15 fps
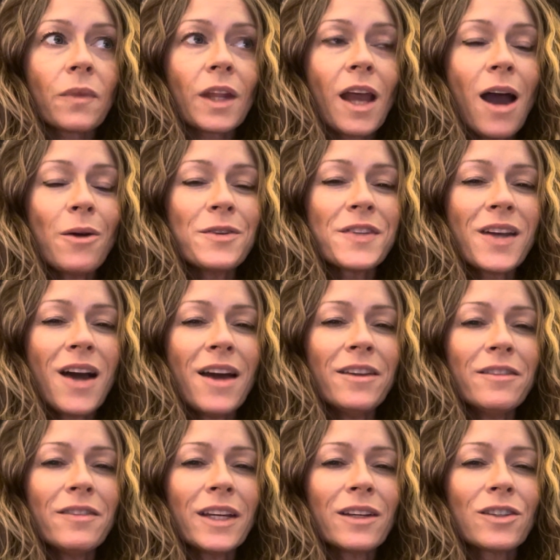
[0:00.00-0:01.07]
I was kind
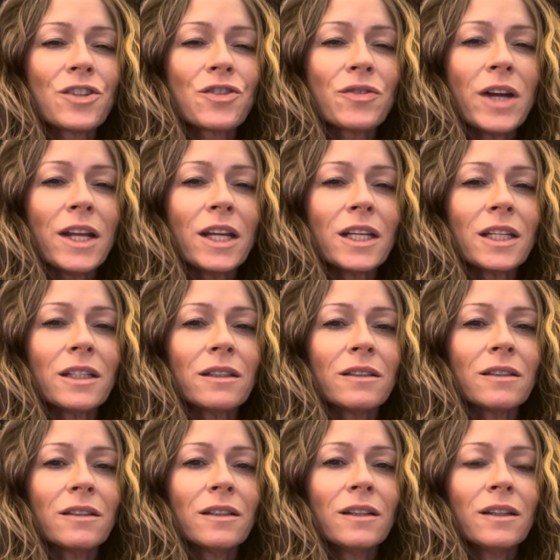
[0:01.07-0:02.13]
of like dreading
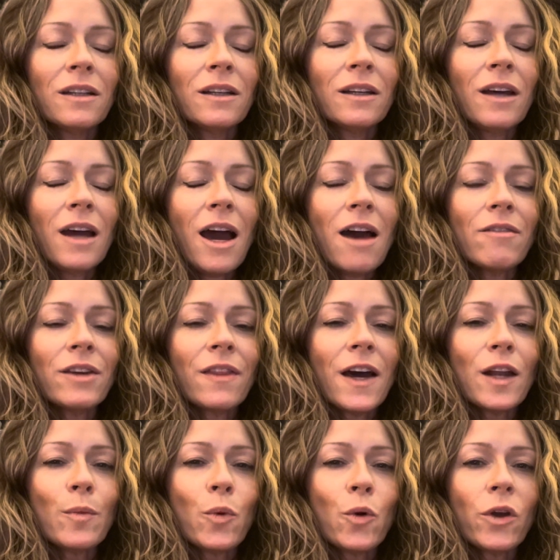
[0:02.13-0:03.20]
having
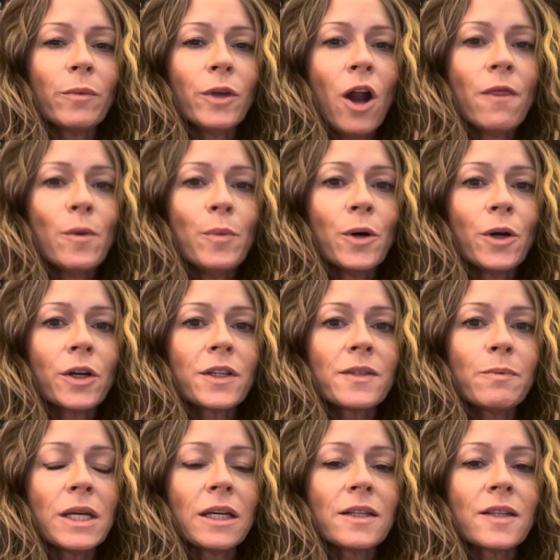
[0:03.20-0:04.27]
that appointment on the books
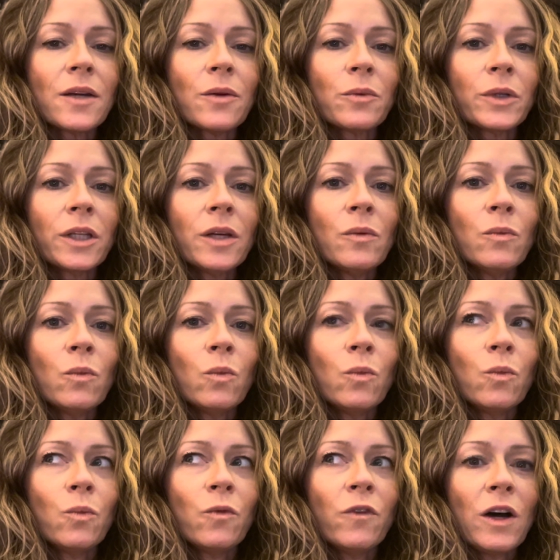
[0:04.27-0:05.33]
because I really
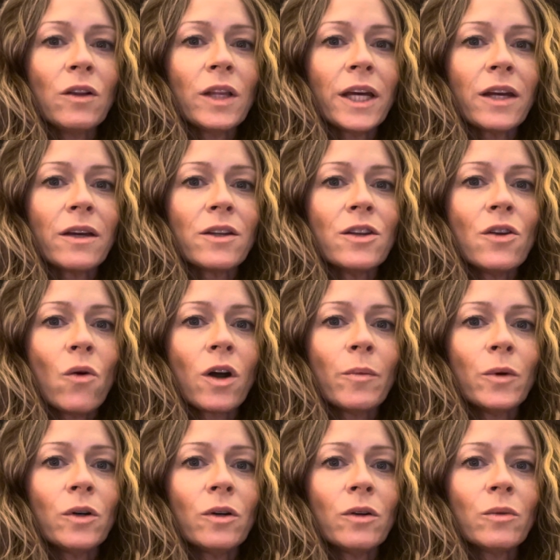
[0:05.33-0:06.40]
felt like
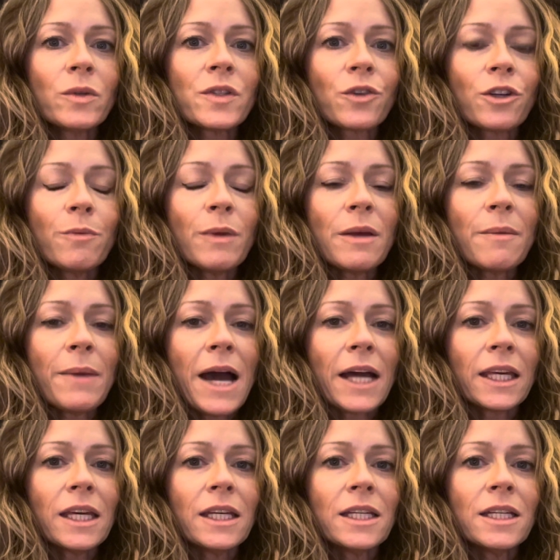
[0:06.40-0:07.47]
normal was creeping back
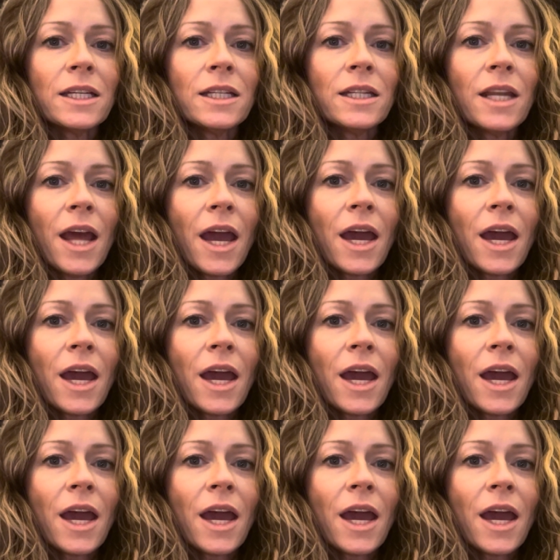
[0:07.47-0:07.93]
in,